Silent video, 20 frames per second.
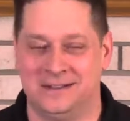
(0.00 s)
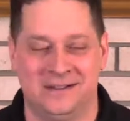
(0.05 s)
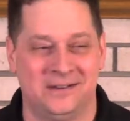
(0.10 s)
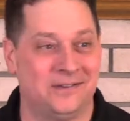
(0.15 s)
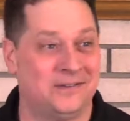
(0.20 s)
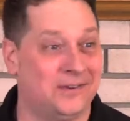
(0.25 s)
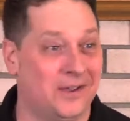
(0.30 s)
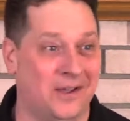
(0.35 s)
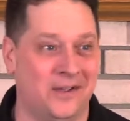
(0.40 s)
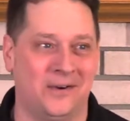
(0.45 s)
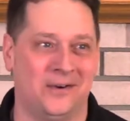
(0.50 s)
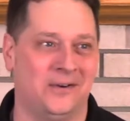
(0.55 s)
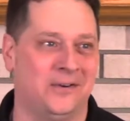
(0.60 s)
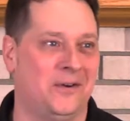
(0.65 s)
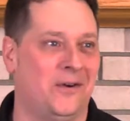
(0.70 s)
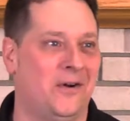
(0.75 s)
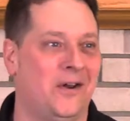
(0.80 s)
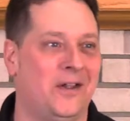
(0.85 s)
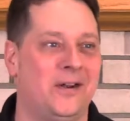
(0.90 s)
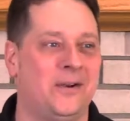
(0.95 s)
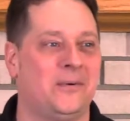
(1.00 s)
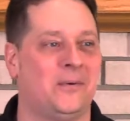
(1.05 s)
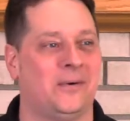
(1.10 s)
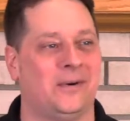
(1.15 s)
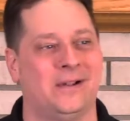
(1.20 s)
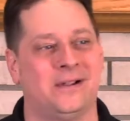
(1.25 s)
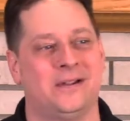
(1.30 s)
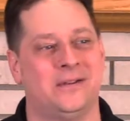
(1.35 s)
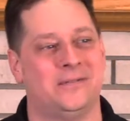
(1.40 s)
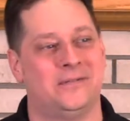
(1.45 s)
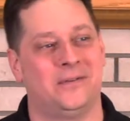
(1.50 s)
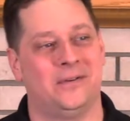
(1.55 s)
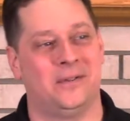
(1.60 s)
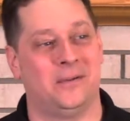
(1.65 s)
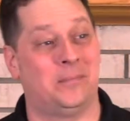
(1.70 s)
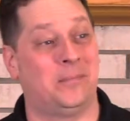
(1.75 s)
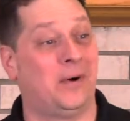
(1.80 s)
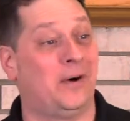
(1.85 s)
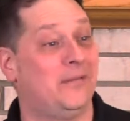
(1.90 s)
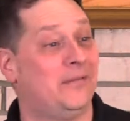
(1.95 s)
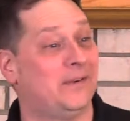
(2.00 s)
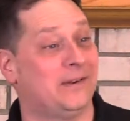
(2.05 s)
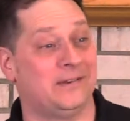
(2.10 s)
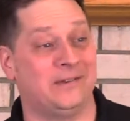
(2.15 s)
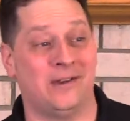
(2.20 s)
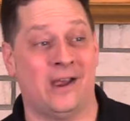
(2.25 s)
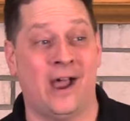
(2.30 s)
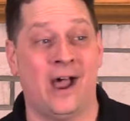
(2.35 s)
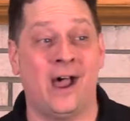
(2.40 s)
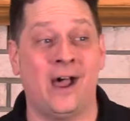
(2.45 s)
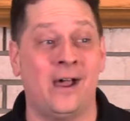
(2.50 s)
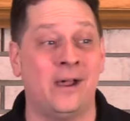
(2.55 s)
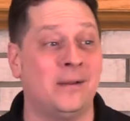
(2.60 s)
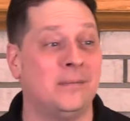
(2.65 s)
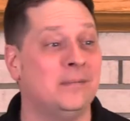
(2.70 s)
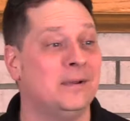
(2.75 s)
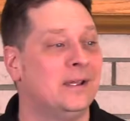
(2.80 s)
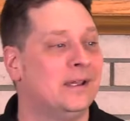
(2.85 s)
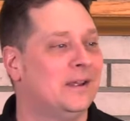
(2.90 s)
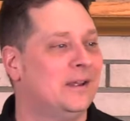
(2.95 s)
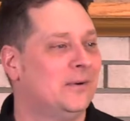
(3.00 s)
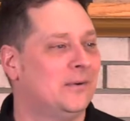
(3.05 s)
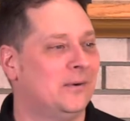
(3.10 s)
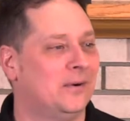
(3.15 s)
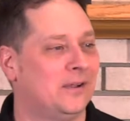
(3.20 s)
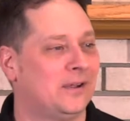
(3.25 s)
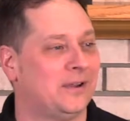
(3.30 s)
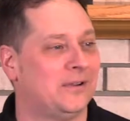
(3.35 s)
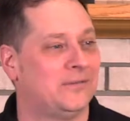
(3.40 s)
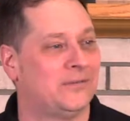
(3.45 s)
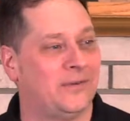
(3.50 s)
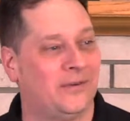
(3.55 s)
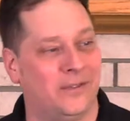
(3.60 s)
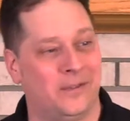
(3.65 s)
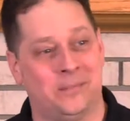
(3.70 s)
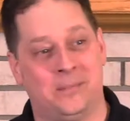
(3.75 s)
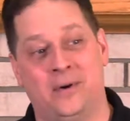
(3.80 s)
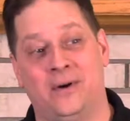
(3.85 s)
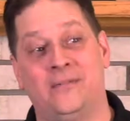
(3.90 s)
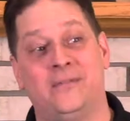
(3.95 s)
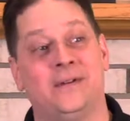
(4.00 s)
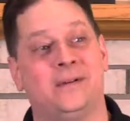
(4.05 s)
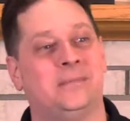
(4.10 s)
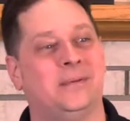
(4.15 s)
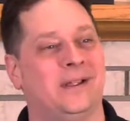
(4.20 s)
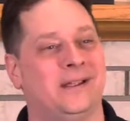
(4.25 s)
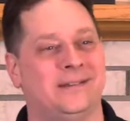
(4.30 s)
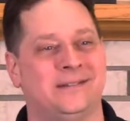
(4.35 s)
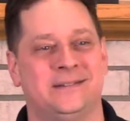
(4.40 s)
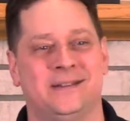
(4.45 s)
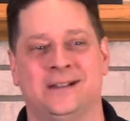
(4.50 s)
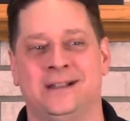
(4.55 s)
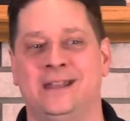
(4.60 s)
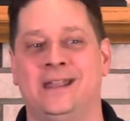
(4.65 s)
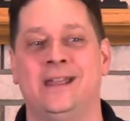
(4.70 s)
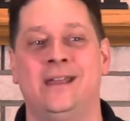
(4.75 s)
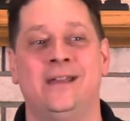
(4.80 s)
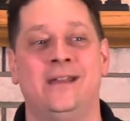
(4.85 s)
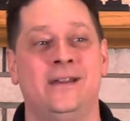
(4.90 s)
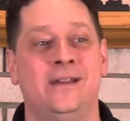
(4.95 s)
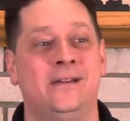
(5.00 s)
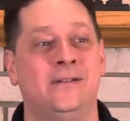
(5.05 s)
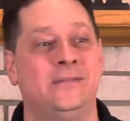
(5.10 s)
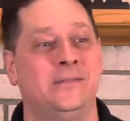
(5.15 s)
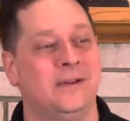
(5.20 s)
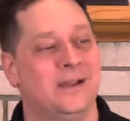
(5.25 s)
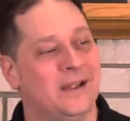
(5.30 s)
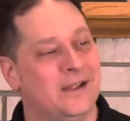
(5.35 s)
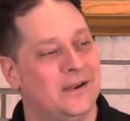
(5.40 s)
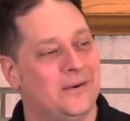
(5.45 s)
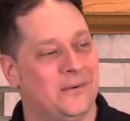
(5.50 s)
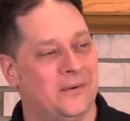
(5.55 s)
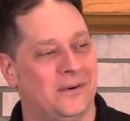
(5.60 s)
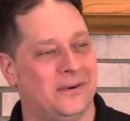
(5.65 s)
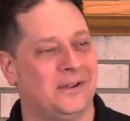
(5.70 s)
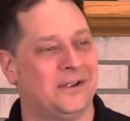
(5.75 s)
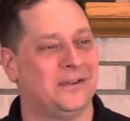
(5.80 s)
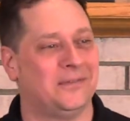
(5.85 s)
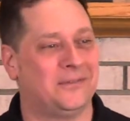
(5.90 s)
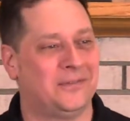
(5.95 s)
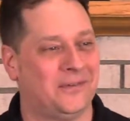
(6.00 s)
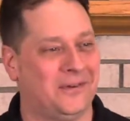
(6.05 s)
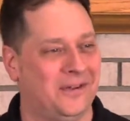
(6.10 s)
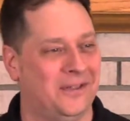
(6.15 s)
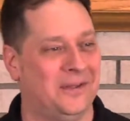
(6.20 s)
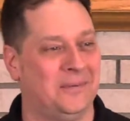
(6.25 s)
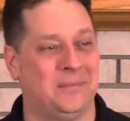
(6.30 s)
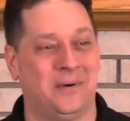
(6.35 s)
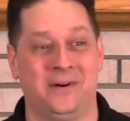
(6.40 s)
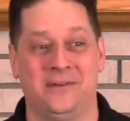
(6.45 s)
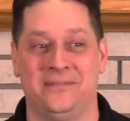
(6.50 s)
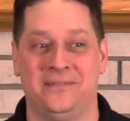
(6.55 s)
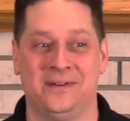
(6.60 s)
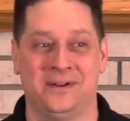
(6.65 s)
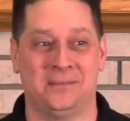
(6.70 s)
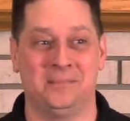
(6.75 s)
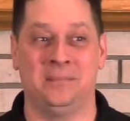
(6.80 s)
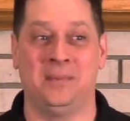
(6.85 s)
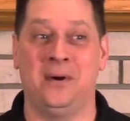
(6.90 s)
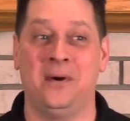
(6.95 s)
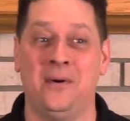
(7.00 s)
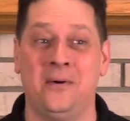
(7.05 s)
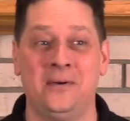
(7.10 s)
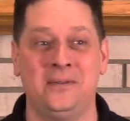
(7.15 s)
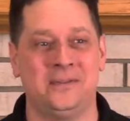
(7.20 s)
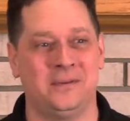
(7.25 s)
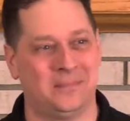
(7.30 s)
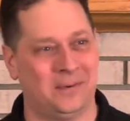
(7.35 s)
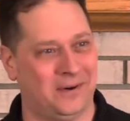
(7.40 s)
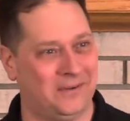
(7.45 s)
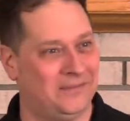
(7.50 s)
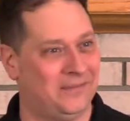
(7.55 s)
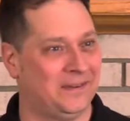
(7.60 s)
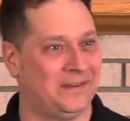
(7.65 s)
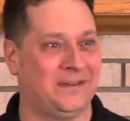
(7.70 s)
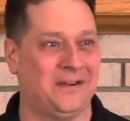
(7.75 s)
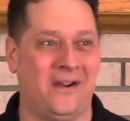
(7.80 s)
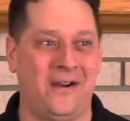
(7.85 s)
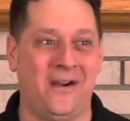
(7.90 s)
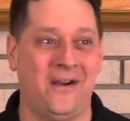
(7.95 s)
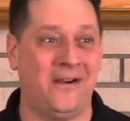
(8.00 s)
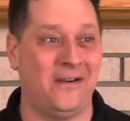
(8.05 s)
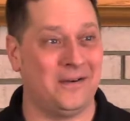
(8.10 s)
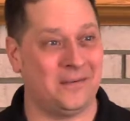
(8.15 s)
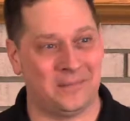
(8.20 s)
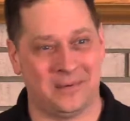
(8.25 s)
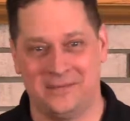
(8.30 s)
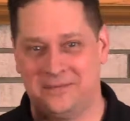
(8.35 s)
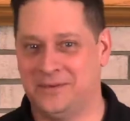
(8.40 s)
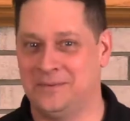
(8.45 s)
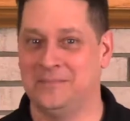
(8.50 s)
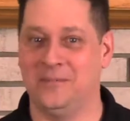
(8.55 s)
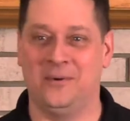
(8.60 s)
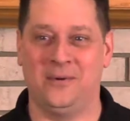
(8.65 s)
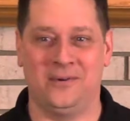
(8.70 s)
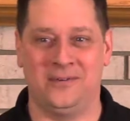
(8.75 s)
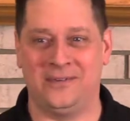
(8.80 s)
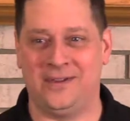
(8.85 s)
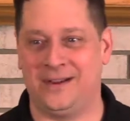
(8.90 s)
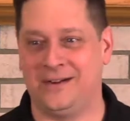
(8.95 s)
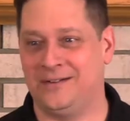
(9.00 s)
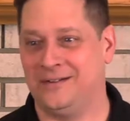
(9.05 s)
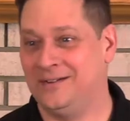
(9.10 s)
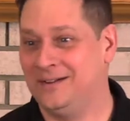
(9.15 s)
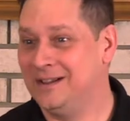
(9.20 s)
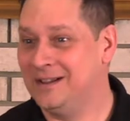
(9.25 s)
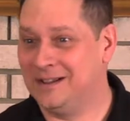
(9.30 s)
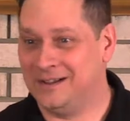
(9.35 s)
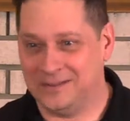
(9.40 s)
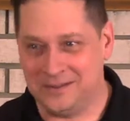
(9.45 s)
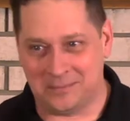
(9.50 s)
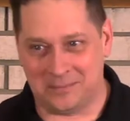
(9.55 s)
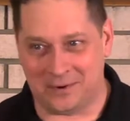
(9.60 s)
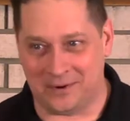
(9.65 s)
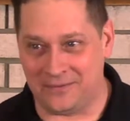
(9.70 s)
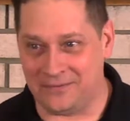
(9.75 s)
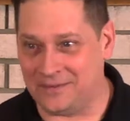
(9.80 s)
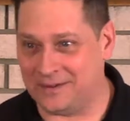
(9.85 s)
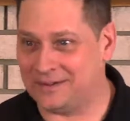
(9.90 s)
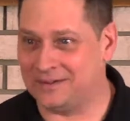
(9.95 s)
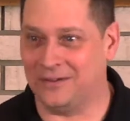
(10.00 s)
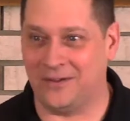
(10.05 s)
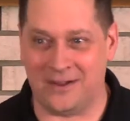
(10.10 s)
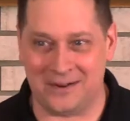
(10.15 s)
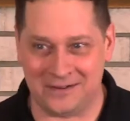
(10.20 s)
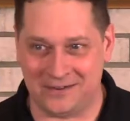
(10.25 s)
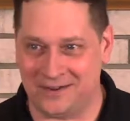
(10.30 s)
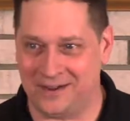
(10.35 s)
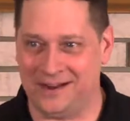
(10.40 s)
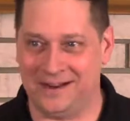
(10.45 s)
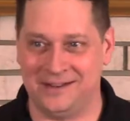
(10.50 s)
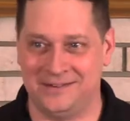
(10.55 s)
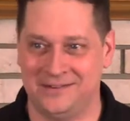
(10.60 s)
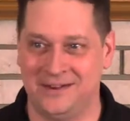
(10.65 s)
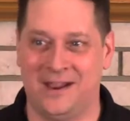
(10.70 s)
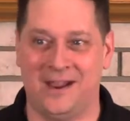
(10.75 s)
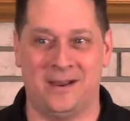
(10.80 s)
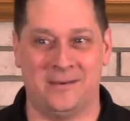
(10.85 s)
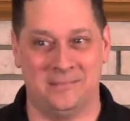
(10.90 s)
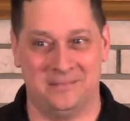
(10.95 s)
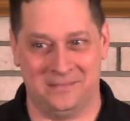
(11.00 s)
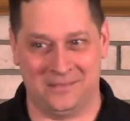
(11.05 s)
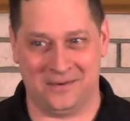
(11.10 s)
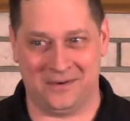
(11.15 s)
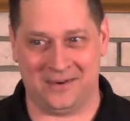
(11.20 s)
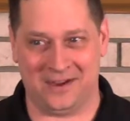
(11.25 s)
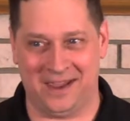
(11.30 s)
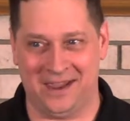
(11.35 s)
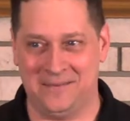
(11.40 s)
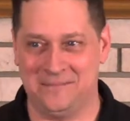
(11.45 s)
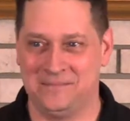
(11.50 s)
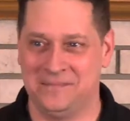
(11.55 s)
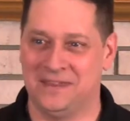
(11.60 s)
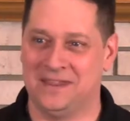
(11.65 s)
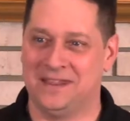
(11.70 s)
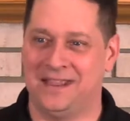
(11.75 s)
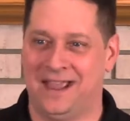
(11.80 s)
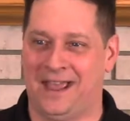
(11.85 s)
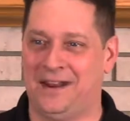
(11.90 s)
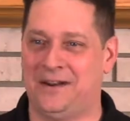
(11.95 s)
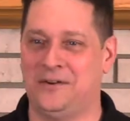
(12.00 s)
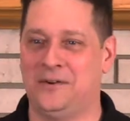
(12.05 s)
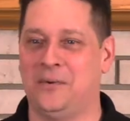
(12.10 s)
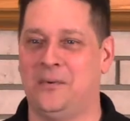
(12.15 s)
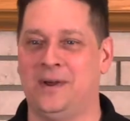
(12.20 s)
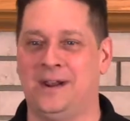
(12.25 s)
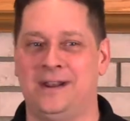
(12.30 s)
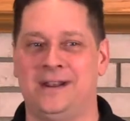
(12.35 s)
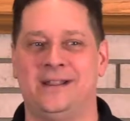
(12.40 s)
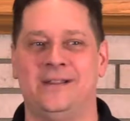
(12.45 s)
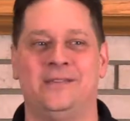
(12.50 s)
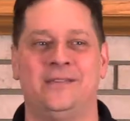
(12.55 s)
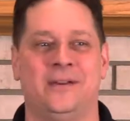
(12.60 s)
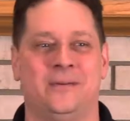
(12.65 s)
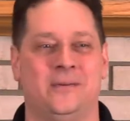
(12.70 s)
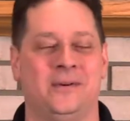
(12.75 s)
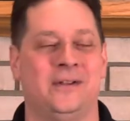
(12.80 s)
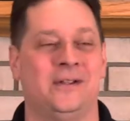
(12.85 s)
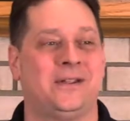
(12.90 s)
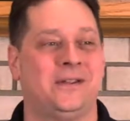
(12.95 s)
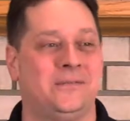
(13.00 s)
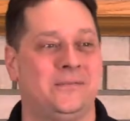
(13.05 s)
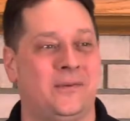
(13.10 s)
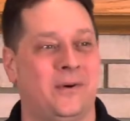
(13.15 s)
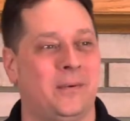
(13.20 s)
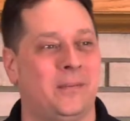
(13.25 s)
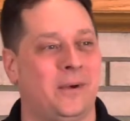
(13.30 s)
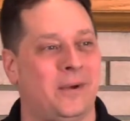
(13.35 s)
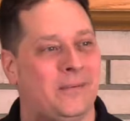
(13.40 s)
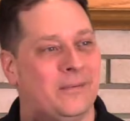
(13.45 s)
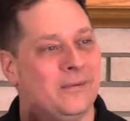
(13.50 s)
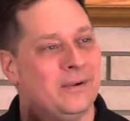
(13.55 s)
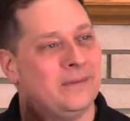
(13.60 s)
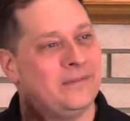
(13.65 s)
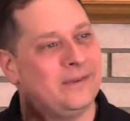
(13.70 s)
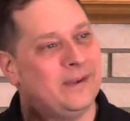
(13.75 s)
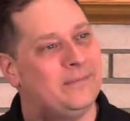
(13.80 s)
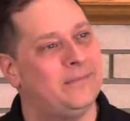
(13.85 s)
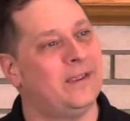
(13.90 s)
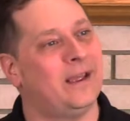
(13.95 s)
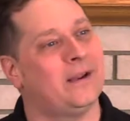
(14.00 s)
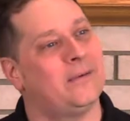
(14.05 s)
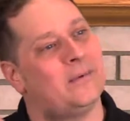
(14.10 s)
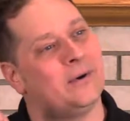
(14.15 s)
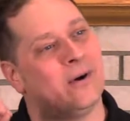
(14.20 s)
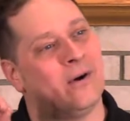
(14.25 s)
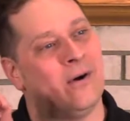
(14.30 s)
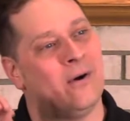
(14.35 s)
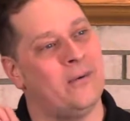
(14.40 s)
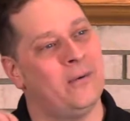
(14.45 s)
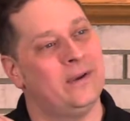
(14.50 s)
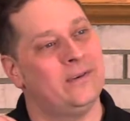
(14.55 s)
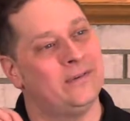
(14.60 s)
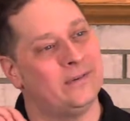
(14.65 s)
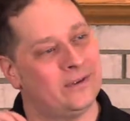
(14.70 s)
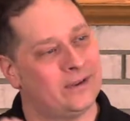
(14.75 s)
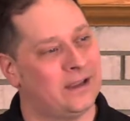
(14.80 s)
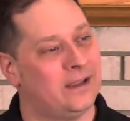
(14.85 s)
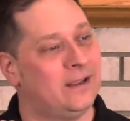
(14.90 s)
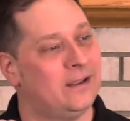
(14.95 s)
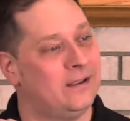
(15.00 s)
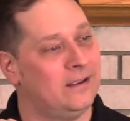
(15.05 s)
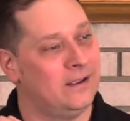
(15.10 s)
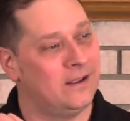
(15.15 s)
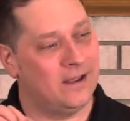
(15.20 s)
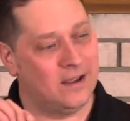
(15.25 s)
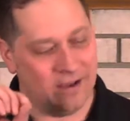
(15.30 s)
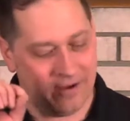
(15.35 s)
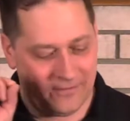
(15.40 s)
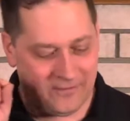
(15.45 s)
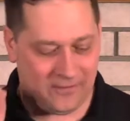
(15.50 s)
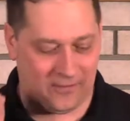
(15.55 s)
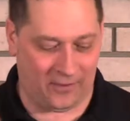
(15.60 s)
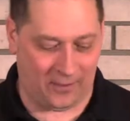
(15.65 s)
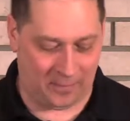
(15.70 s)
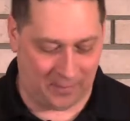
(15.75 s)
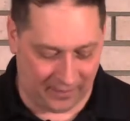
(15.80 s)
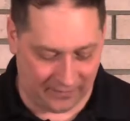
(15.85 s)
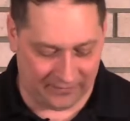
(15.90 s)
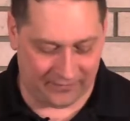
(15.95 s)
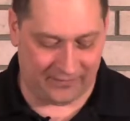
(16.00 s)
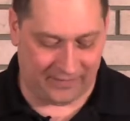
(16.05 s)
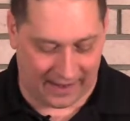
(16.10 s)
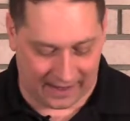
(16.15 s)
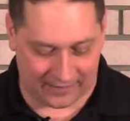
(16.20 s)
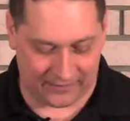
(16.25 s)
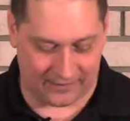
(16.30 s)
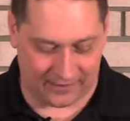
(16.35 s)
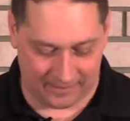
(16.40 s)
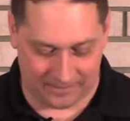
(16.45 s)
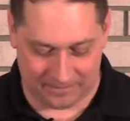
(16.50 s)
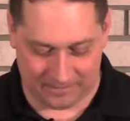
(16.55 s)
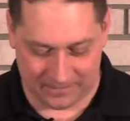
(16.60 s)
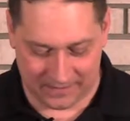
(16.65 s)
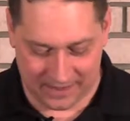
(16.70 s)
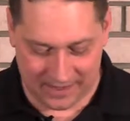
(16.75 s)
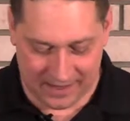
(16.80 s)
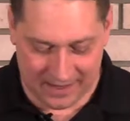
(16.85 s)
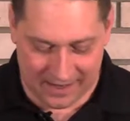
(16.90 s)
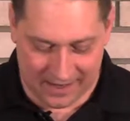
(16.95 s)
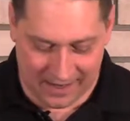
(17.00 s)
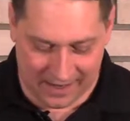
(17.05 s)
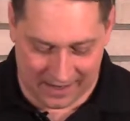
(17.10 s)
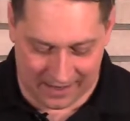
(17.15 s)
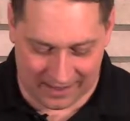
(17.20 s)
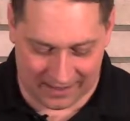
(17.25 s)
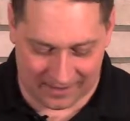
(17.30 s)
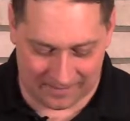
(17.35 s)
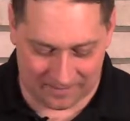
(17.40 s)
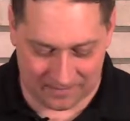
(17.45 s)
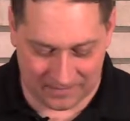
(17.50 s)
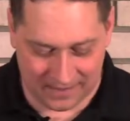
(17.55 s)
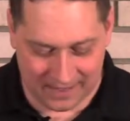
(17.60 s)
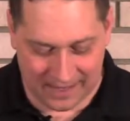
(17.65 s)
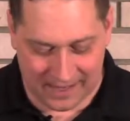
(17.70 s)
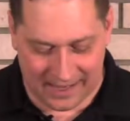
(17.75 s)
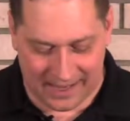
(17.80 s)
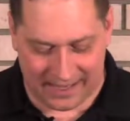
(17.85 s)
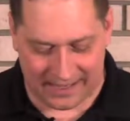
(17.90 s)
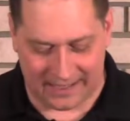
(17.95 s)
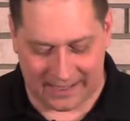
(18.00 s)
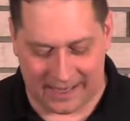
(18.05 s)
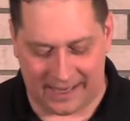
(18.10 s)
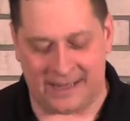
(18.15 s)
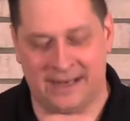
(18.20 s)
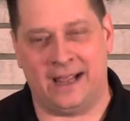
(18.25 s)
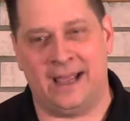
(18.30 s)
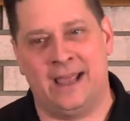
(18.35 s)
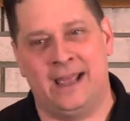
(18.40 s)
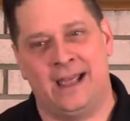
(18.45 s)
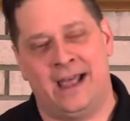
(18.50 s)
son or daughter, we're looking for the perfect job, we're looking for the perfect place to live we're looking for the perfect boat, the perfect car, the perfect motorcycle, the perfect lawn cutting job, okay? I don't know what it is that we're looking for, but it seems like we're always looking for perfection. Uh, and and